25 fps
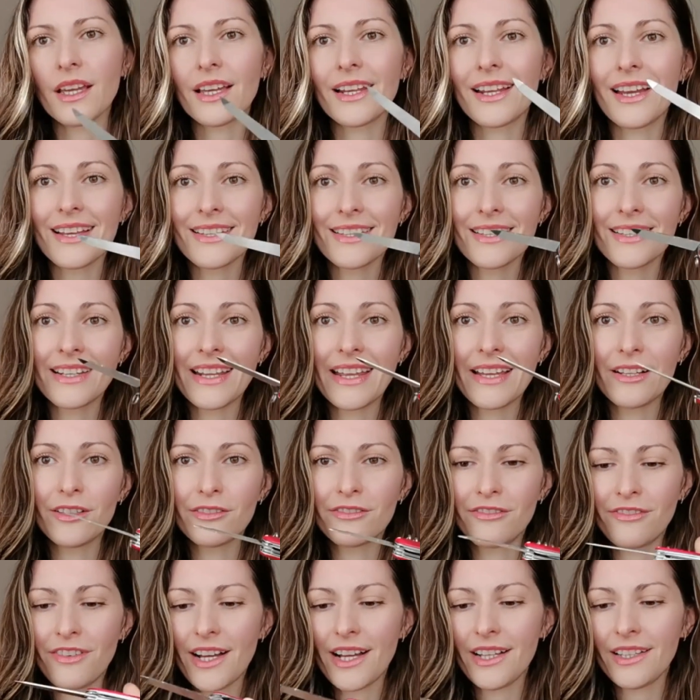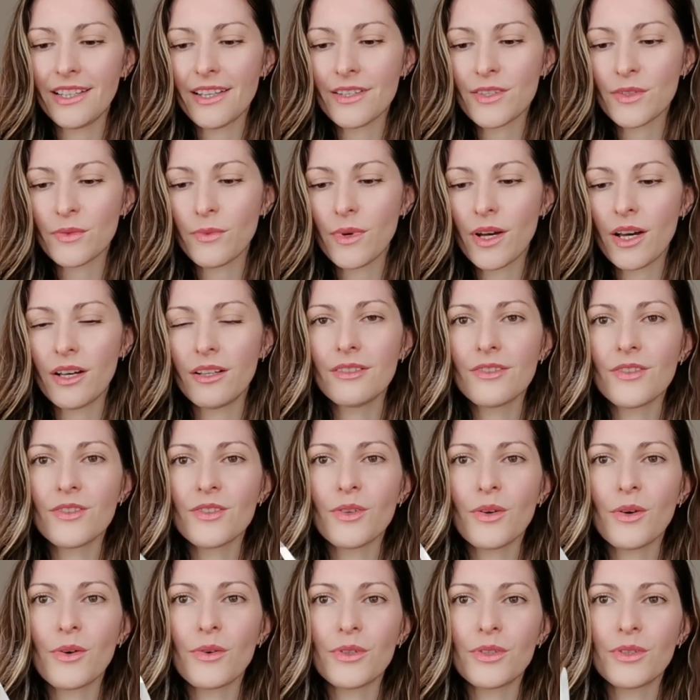It has a nail file as well,
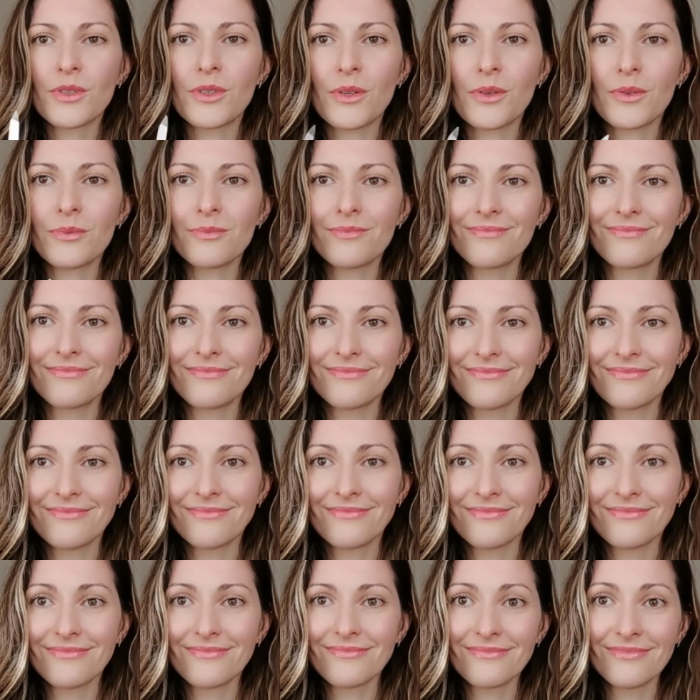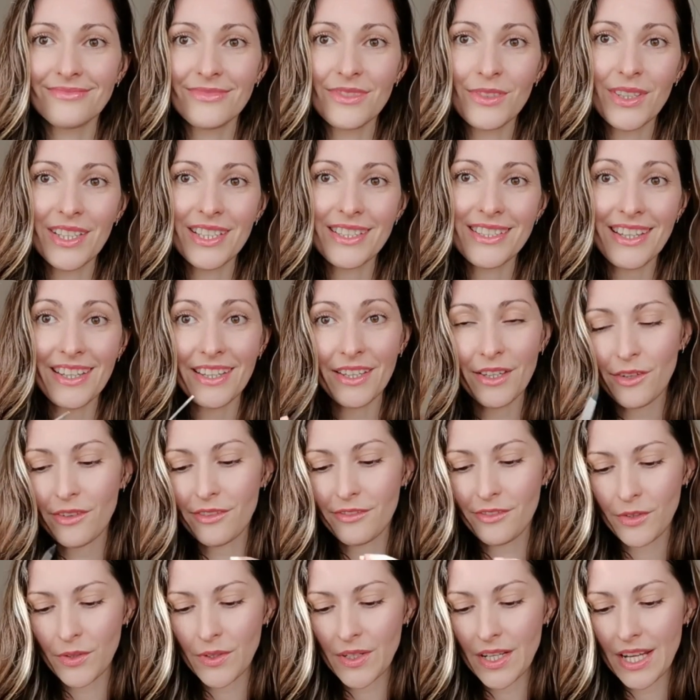so you know, you can take
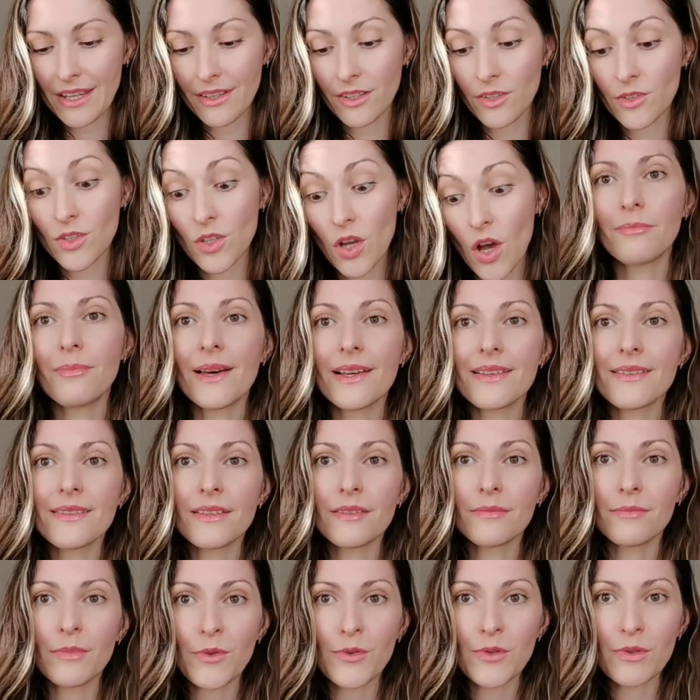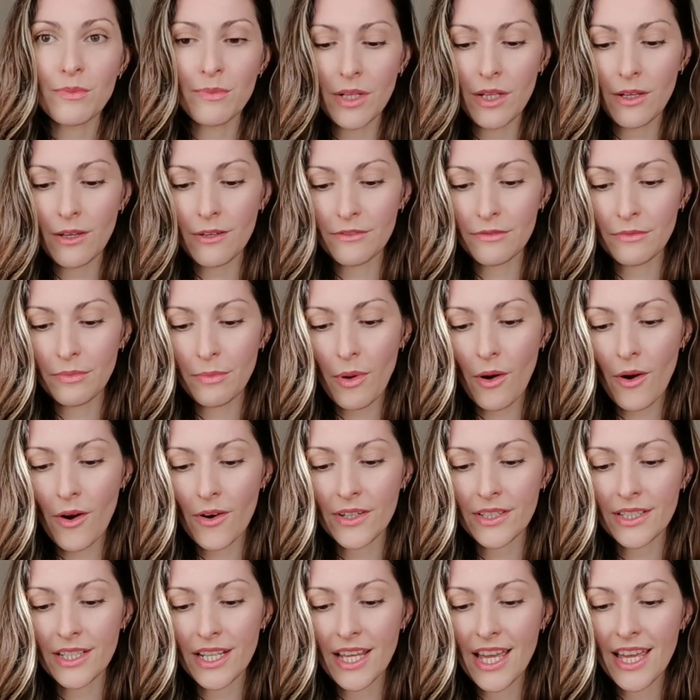care of your nails. The best and most beloved
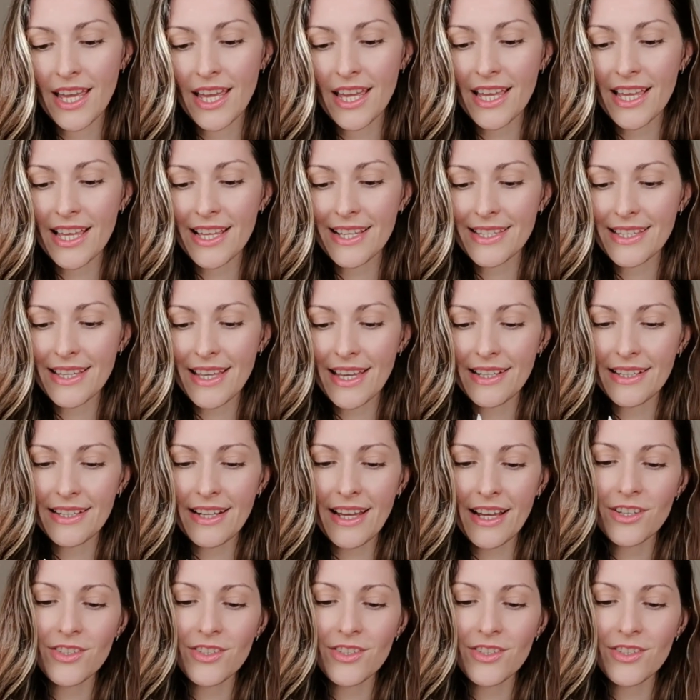part is that it